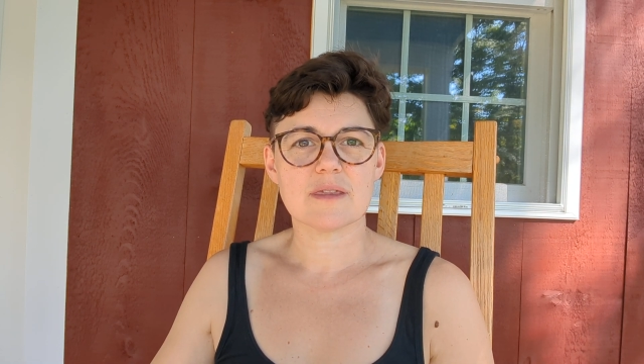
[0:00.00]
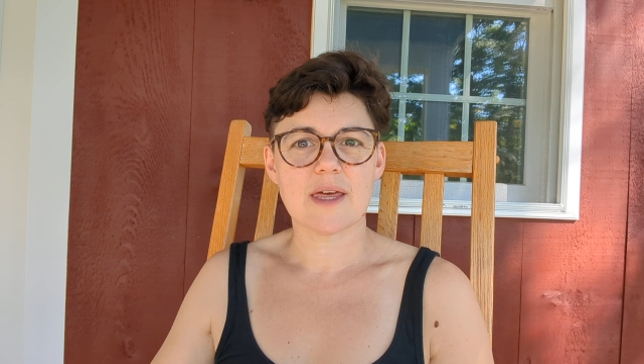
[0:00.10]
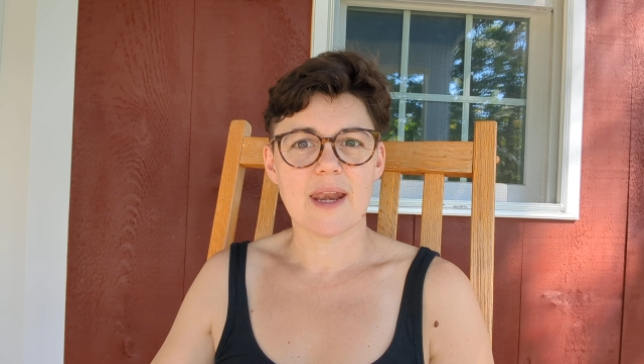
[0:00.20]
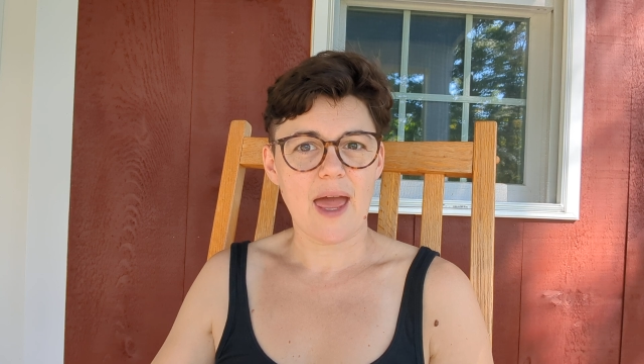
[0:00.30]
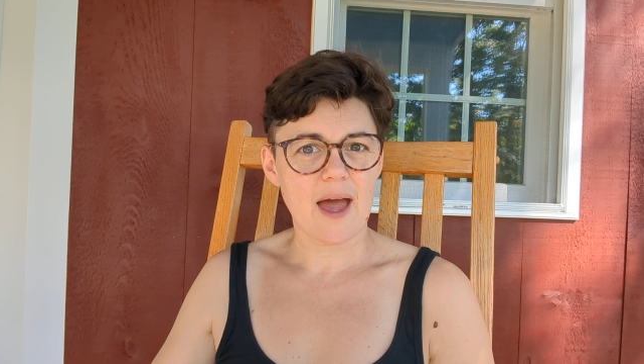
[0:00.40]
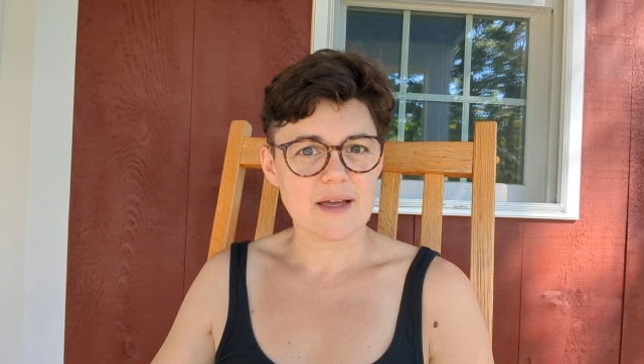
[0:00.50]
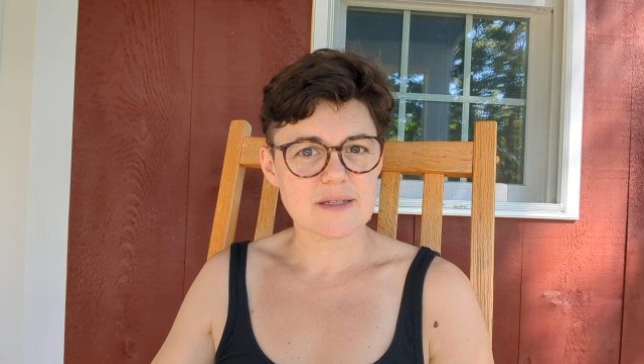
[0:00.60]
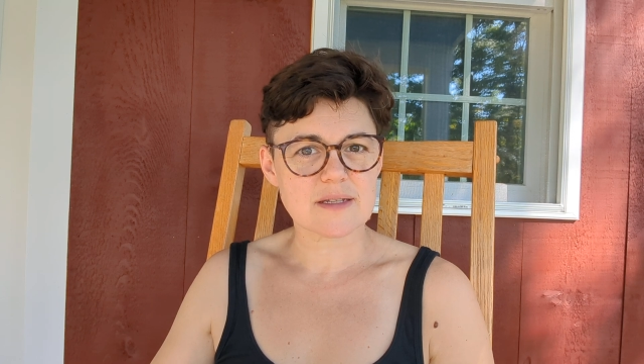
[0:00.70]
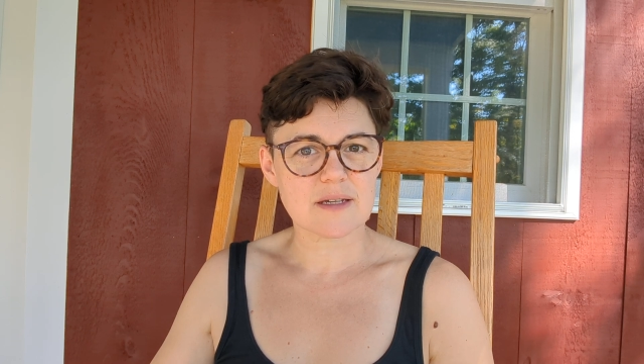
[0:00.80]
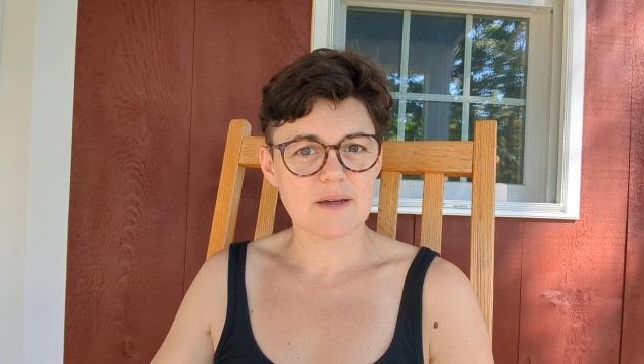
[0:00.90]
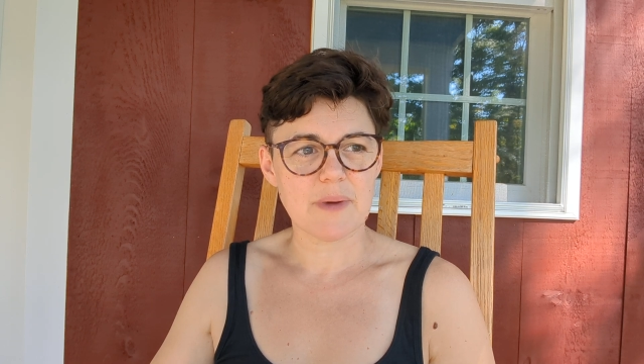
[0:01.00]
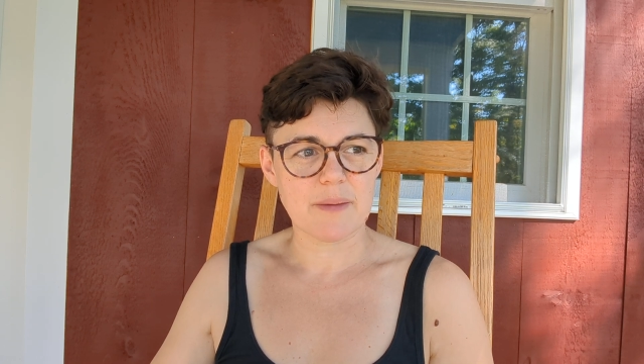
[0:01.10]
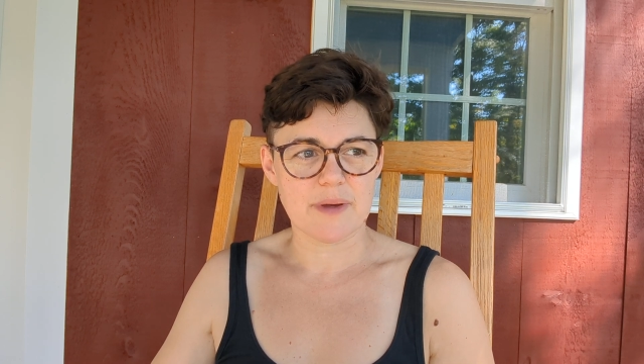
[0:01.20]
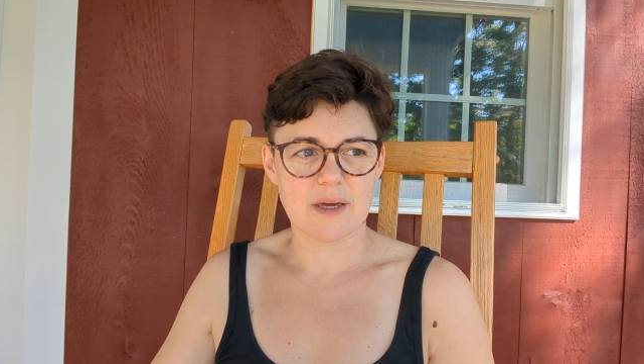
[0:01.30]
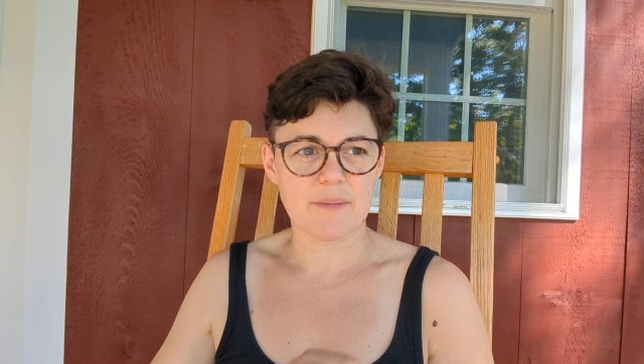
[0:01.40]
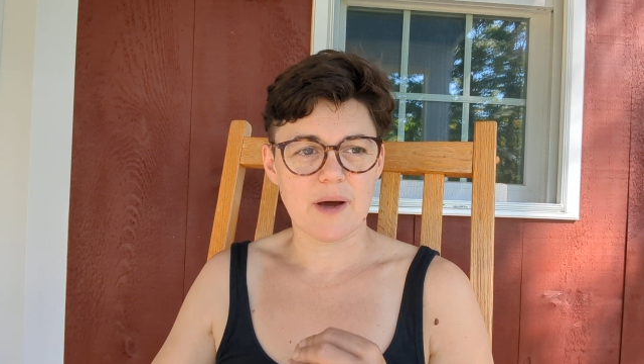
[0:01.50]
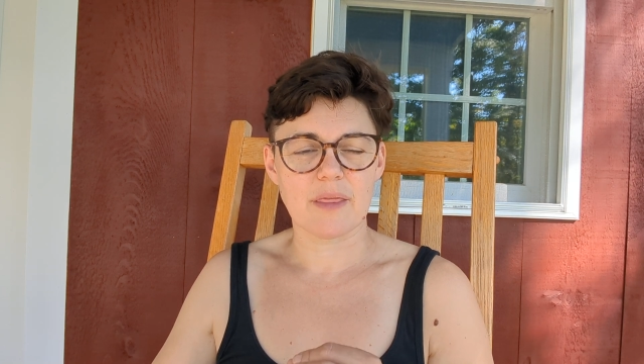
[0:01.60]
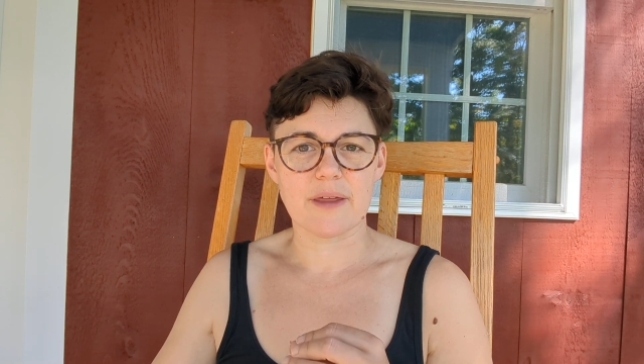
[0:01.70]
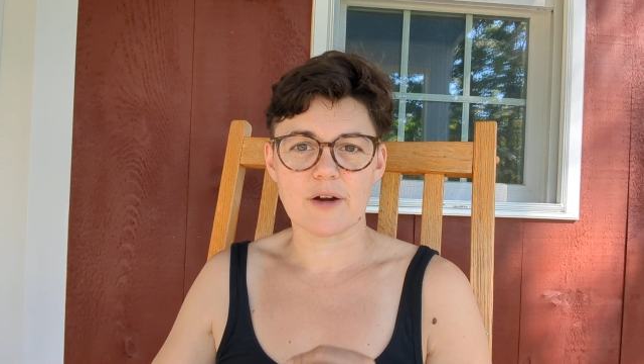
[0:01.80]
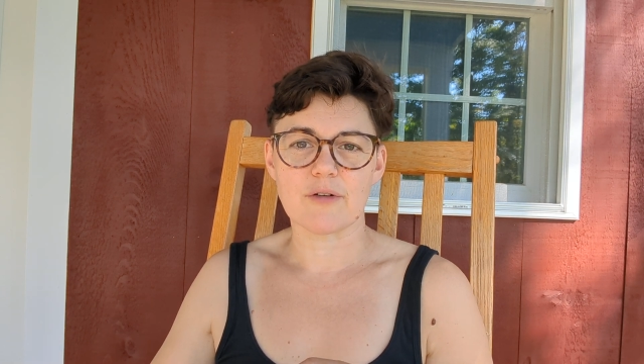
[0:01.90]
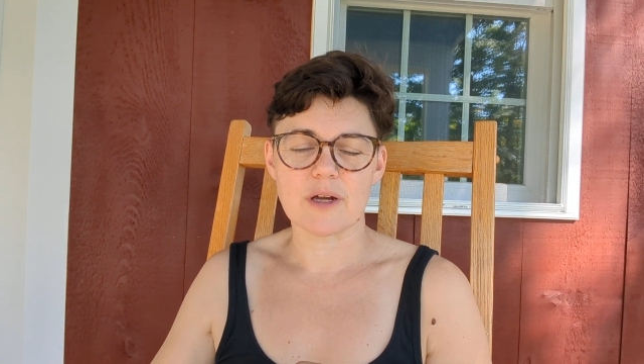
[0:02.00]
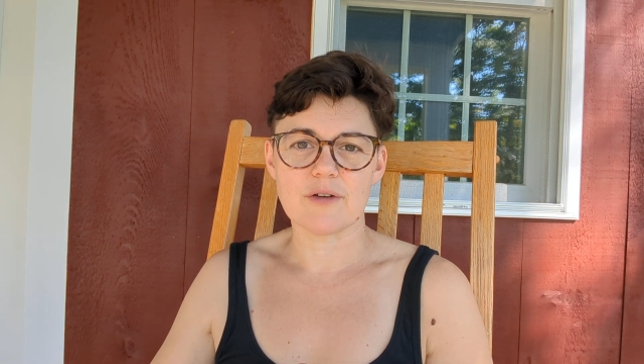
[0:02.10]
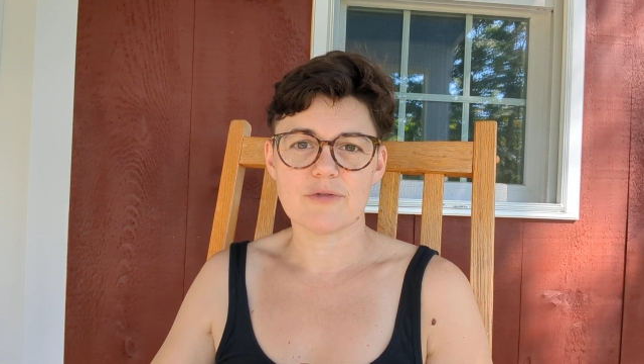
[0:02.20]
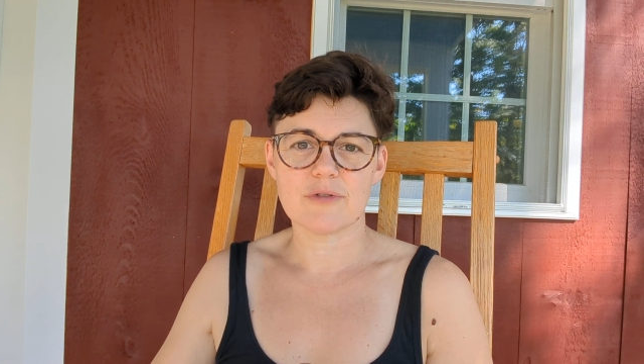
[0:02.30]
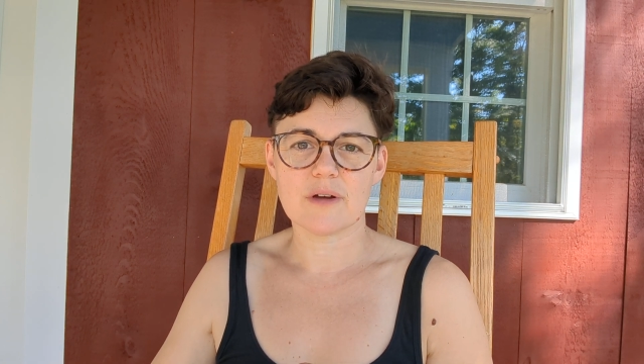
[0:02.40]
and ask maybe about their grief,